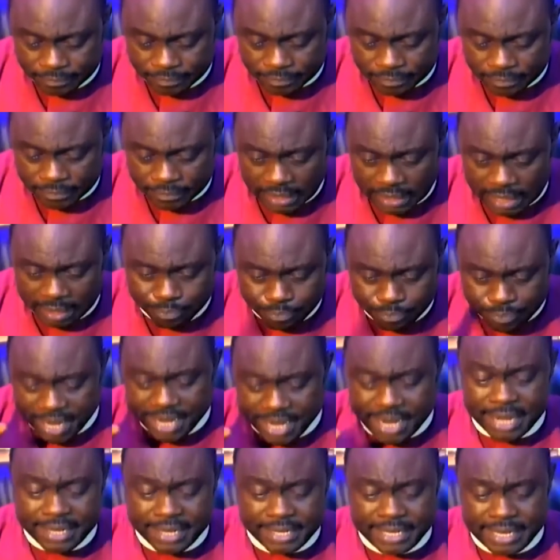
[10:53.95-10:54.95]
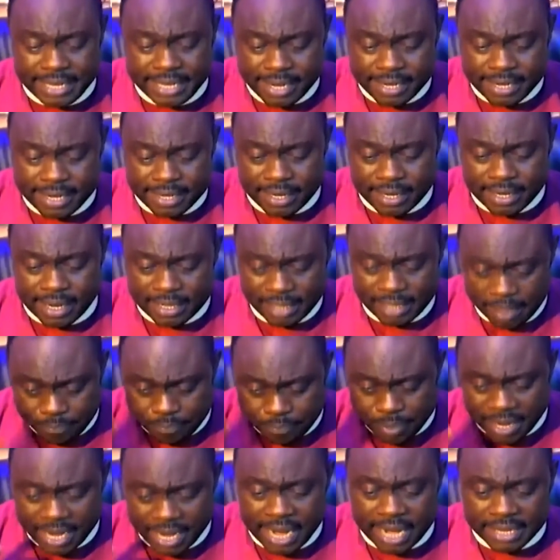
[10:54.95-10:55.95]
And prayer needed. And the
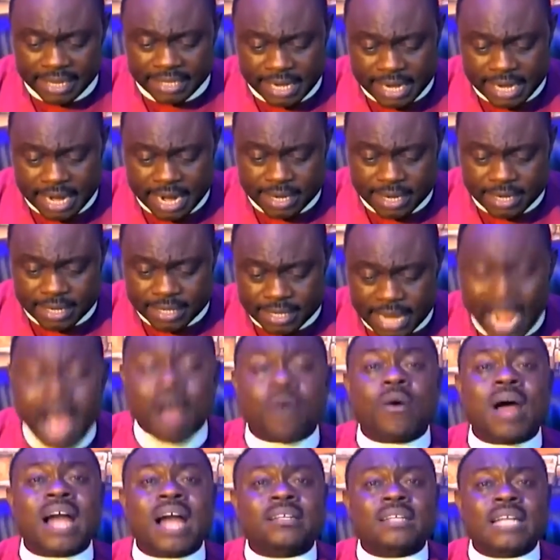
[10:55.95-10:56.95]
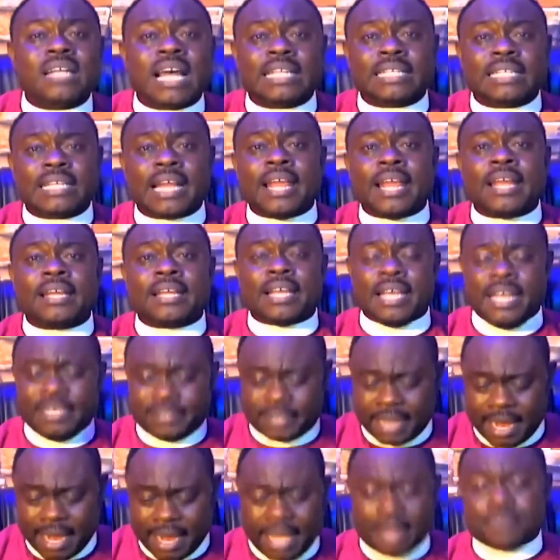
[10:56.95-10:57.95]
prayer needed. Now, another thing is
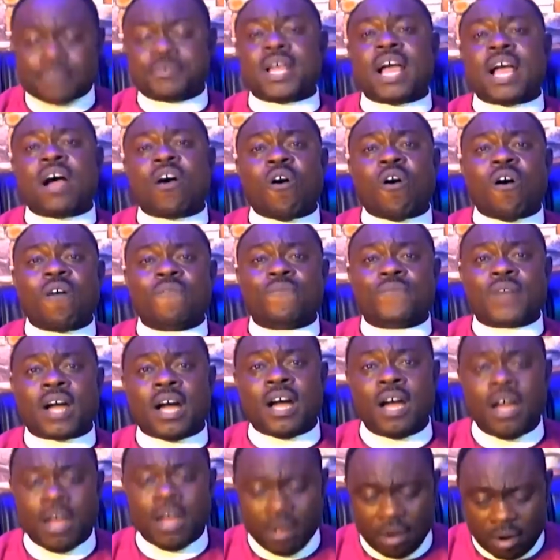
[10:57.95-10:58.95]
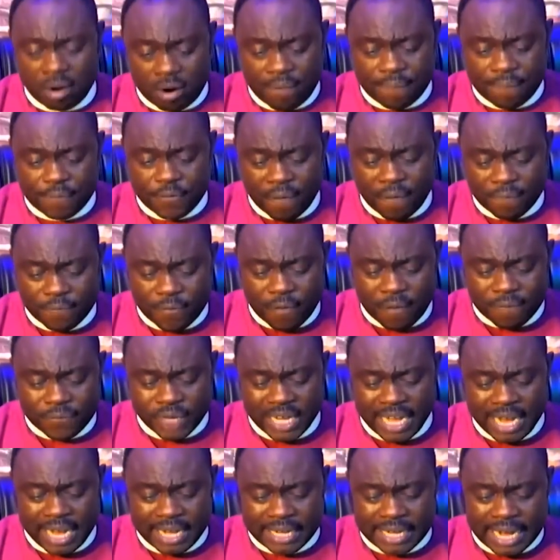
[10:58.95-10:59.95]
the area of
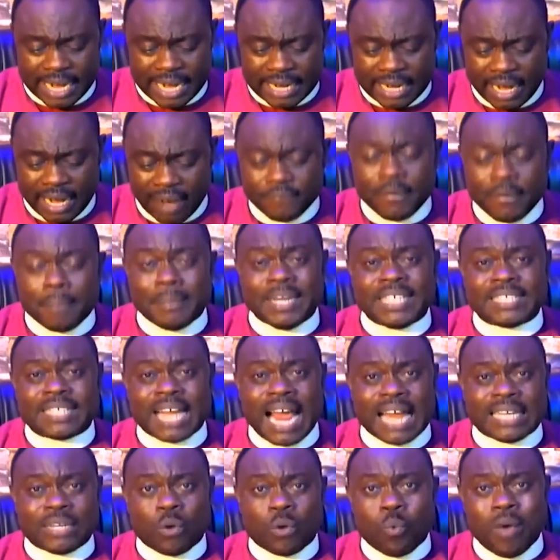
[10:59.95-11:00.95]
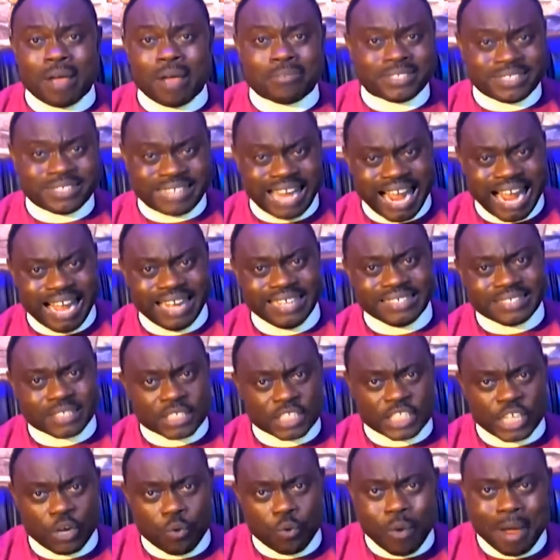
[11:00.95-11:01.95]
the government and the website.
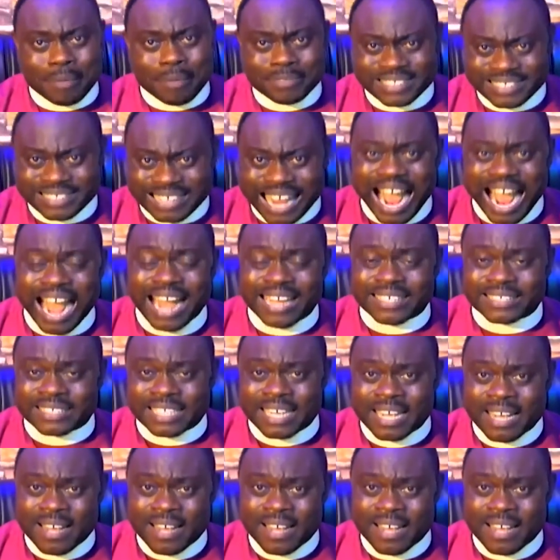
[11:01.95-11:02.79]
The website.